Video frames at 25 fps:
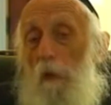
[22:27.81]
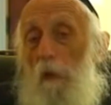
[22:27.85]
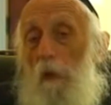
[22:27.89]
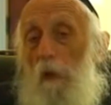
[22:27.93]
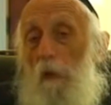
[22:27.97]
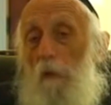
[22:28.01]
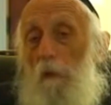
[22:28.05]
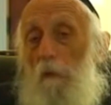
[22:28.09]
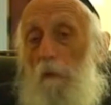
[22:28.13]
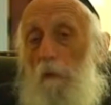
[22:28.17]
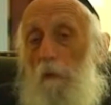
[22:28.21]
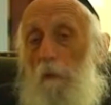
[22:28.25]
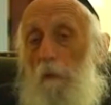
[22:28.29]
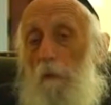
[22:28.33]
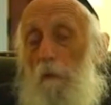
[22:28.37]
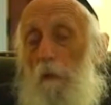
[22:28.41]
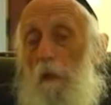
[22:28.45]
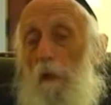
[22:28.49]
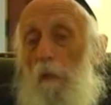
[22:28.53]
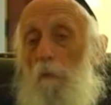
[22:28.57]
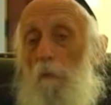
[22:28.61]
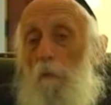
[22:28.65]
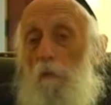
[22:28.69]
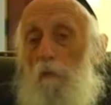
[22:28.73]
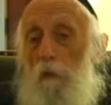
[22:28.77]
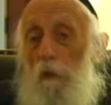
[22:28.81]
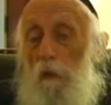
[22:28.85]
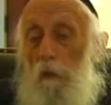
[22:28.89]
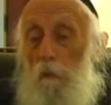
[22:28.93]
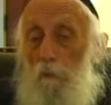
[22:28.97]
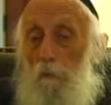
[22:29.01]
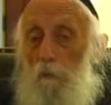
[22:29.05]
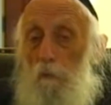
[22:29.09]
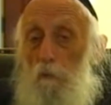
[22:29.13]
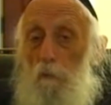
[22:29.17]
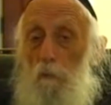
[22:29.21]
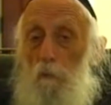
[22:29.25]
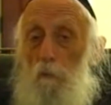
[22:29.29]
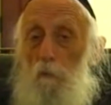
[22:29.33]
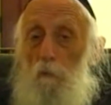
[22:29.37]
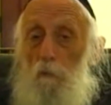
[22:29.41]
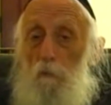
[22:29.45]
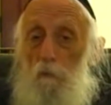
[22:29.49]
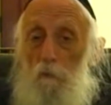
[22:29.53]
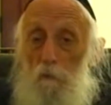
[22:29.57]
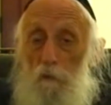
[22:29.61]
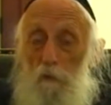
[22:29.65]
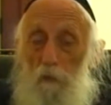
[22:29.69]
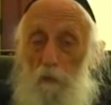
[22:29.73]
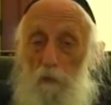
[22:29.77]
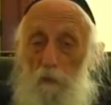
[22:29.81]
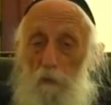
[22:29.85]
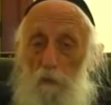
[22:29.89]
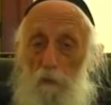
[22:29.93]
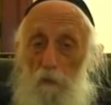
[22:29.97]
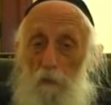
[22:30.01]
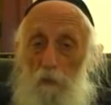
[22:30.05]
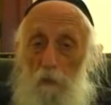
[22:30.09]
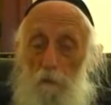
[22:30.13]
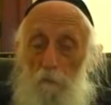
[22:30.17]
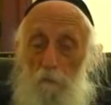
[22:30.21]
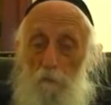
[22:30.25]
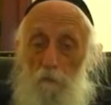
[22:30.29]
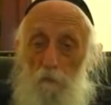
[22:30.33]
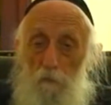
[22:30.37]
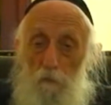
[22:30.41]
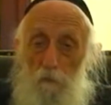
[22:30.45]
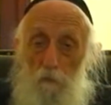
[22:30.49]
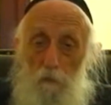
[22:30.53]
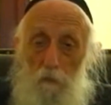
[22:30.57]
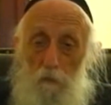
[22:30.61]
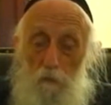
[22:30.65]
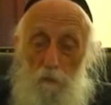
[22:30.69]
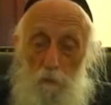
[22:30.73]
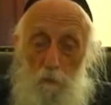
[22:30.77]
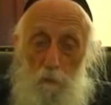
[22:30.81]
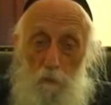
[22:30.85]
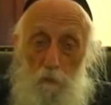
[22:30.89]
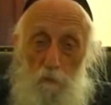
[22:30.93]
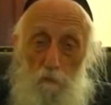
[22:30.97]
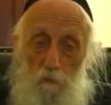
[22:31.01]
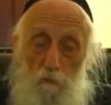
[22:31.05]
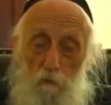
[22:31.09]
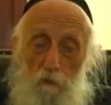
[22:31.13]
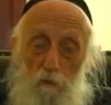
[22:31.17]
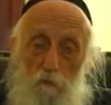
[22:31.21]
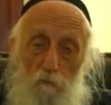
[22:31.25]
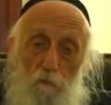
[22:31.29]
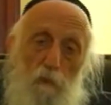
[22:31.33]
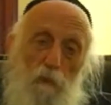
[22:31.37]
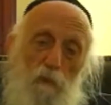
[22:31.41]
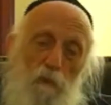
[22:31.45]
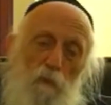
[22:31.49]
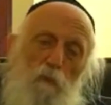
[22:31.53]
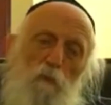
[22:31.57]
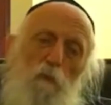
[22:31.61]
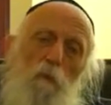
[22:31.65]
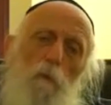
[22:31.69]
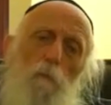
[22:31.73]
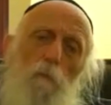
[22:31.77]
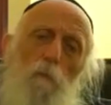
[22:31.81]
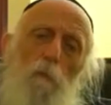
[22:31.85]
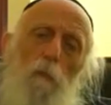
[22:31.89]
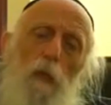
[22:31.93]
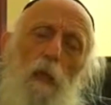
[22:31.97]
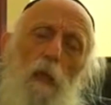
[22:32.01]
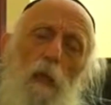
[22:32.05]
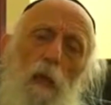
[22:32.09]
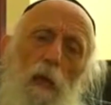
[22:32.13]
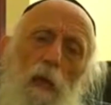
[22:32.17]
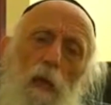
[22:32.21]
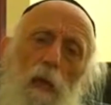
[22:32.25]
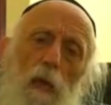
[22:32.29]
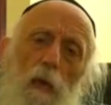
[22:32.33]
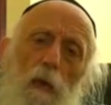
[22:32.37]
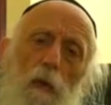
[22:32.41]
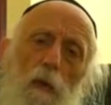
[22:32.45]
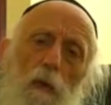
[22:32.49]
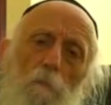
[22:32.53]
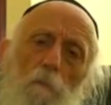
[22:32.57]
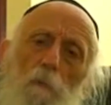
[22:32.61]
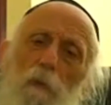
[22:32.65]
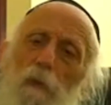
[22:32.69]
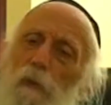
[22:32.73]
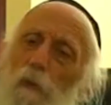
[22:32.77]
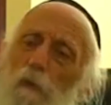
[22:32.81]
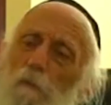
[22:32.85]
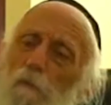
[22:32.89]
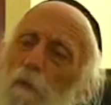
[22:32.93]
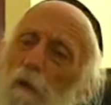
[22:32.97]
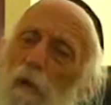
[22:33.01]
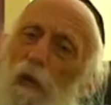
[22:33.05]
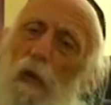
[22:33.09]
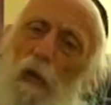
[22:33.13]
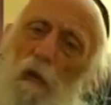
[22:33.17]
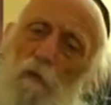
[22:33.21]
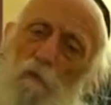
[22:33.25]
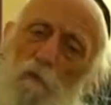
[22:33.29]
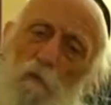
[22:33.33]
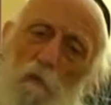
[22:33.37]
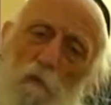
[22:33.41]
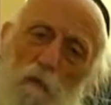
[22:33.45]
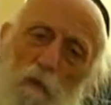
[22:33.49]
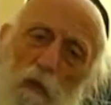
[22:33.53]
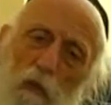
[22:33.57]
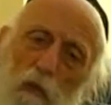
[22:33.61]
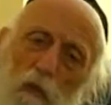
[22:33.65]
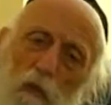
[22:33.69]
and I was able to stay in the tub for 25 minutes. But even after